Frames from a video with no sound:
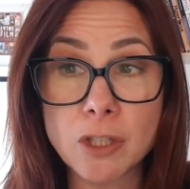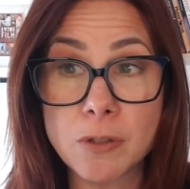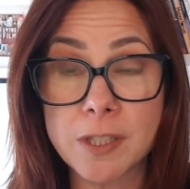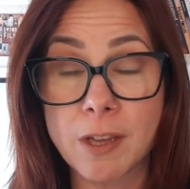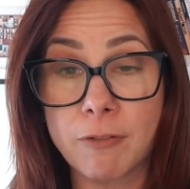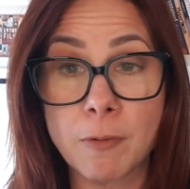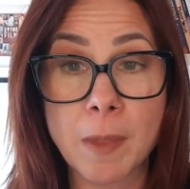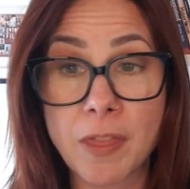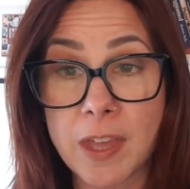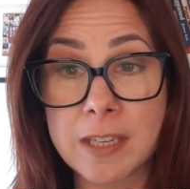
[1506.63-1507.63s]
yourself from
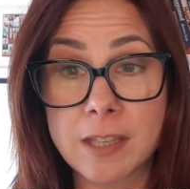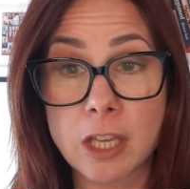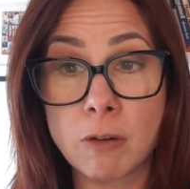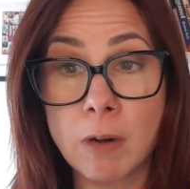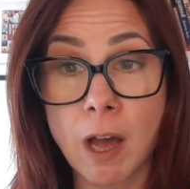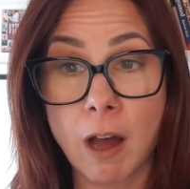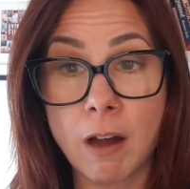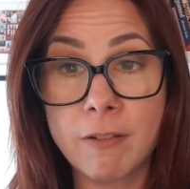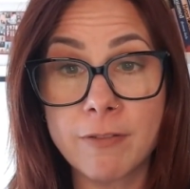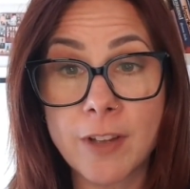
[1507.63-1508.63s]
the things that you
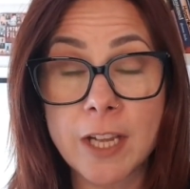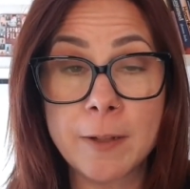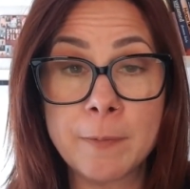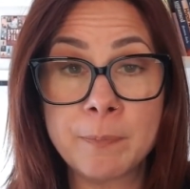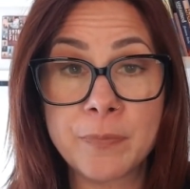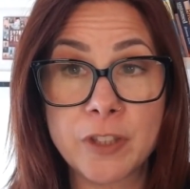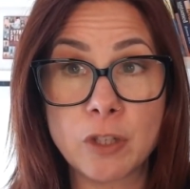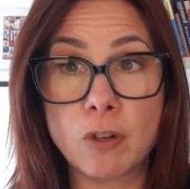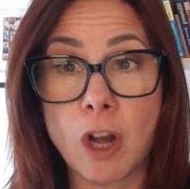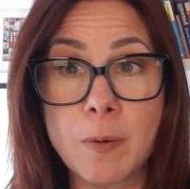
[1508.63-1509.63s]
love,
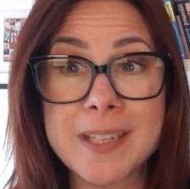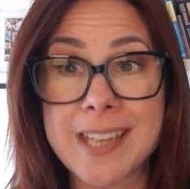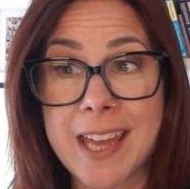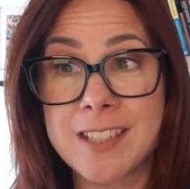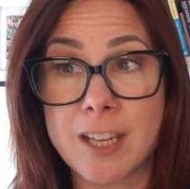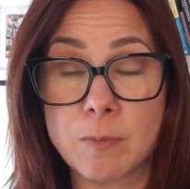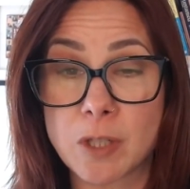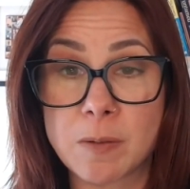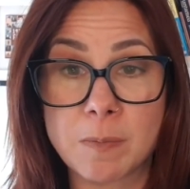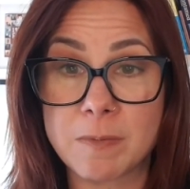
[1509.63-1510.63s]
you're going to end up
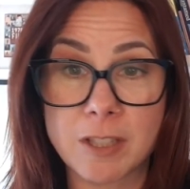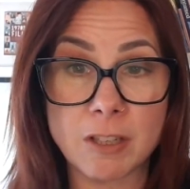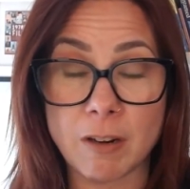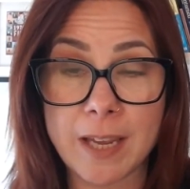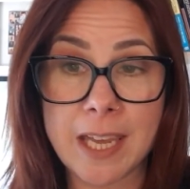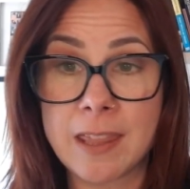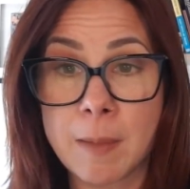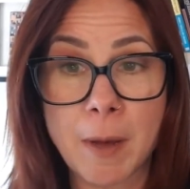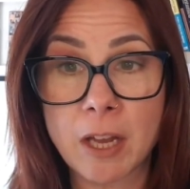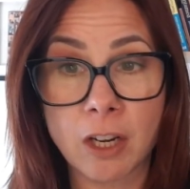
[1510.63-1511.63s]
just, you know, hitting
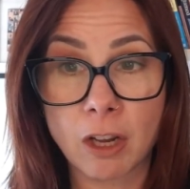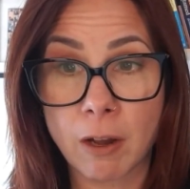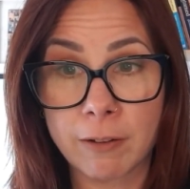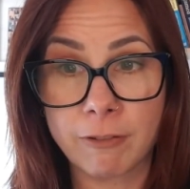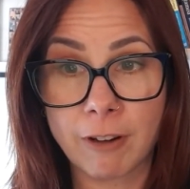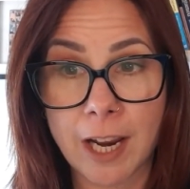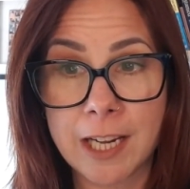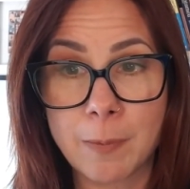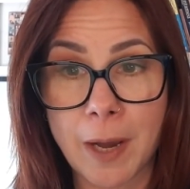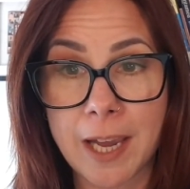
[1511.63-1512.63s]
the button and going for it
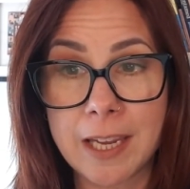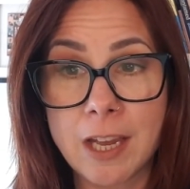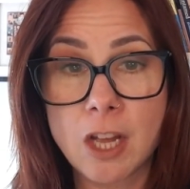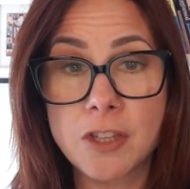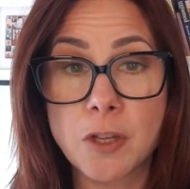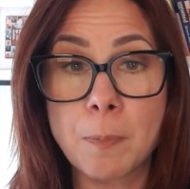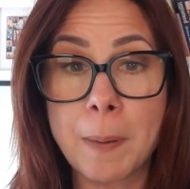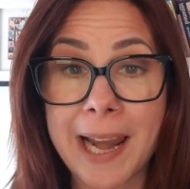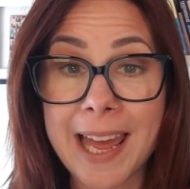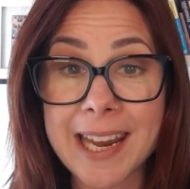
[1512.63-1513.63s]
anyway. So
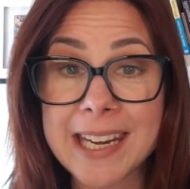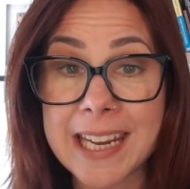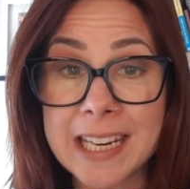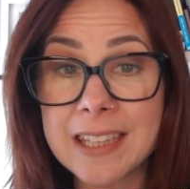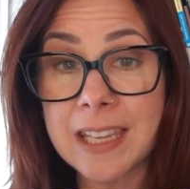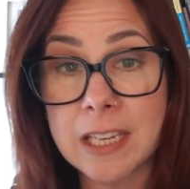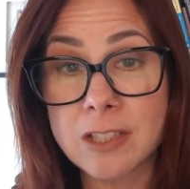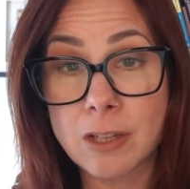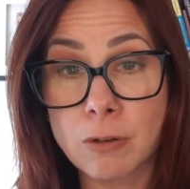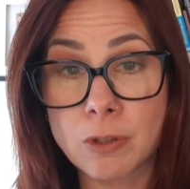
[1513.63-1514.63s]
plan in the
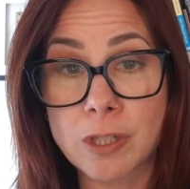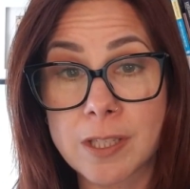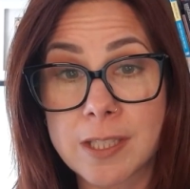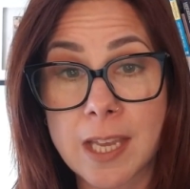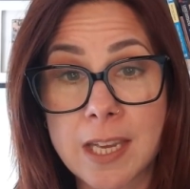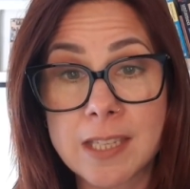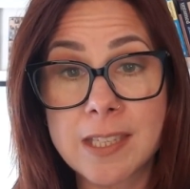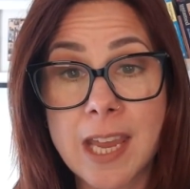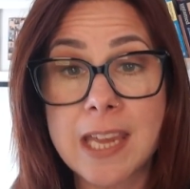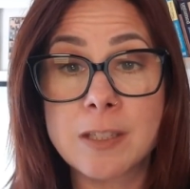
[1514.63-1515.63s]

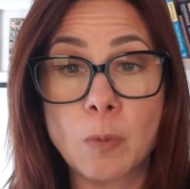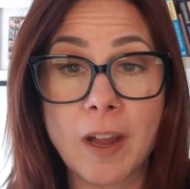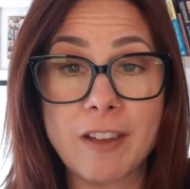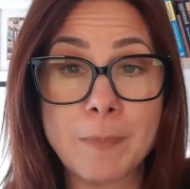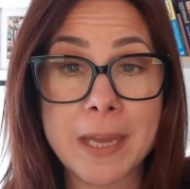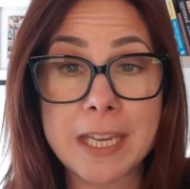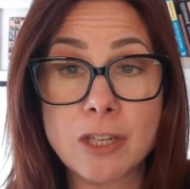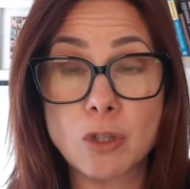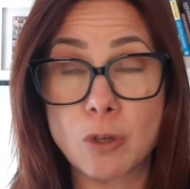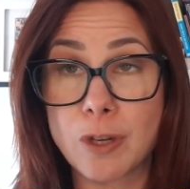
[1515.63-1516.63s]
indulgences is a way of
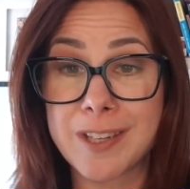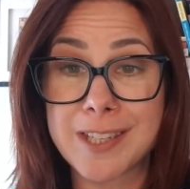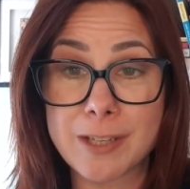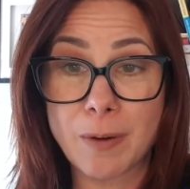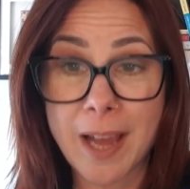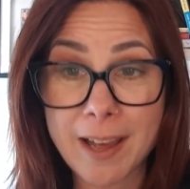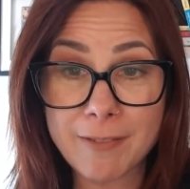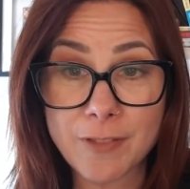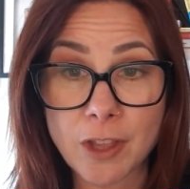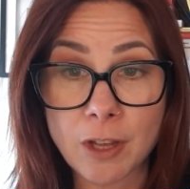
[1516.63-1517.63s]
making sure you can still
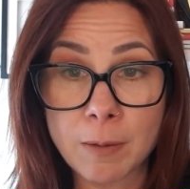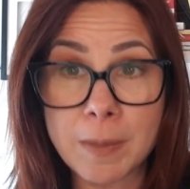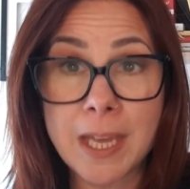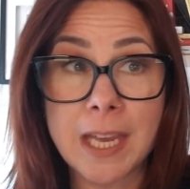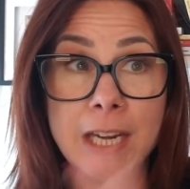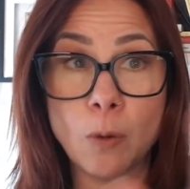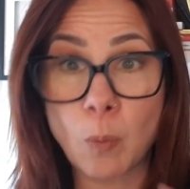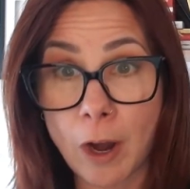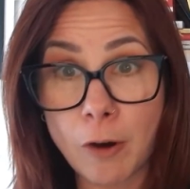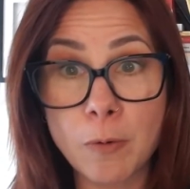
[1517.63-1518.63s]
have them in a
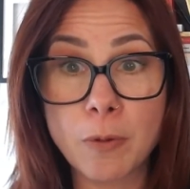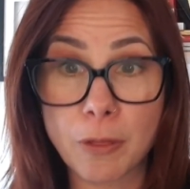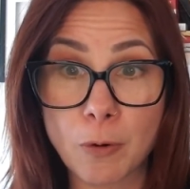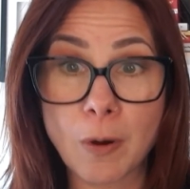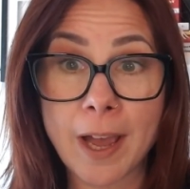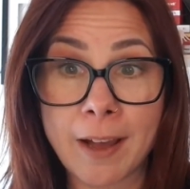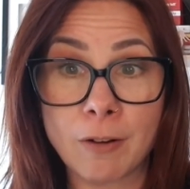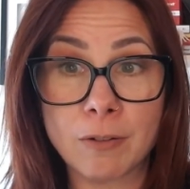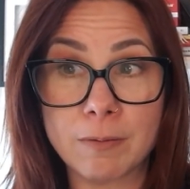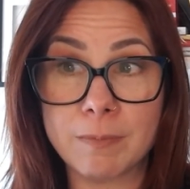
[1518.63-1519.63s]
well thought
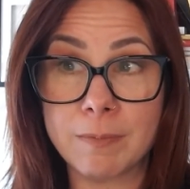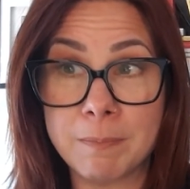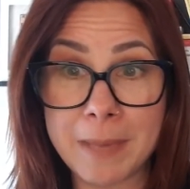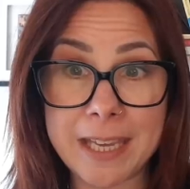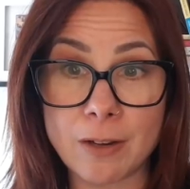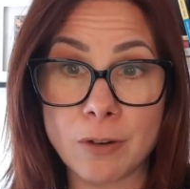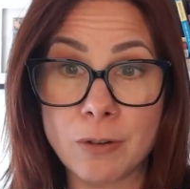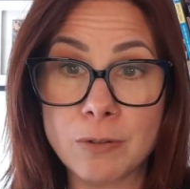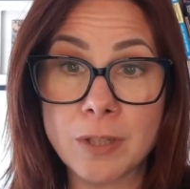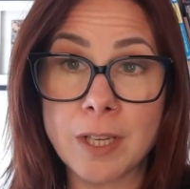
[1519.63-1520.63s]
out
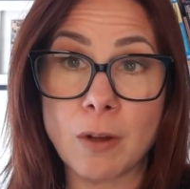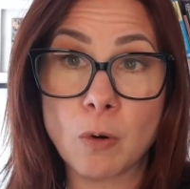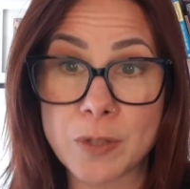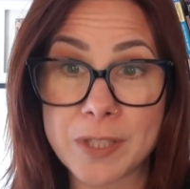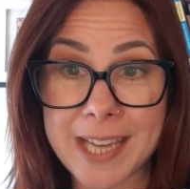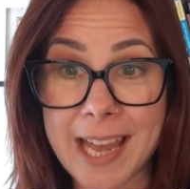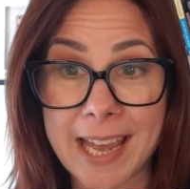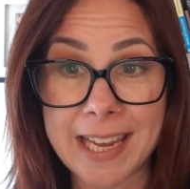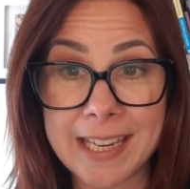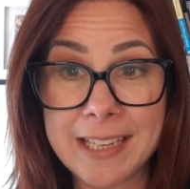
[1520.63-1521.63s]
meal or
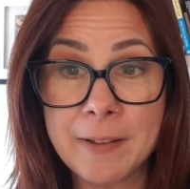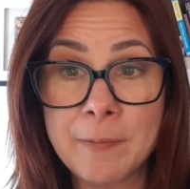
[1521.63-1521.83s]
day,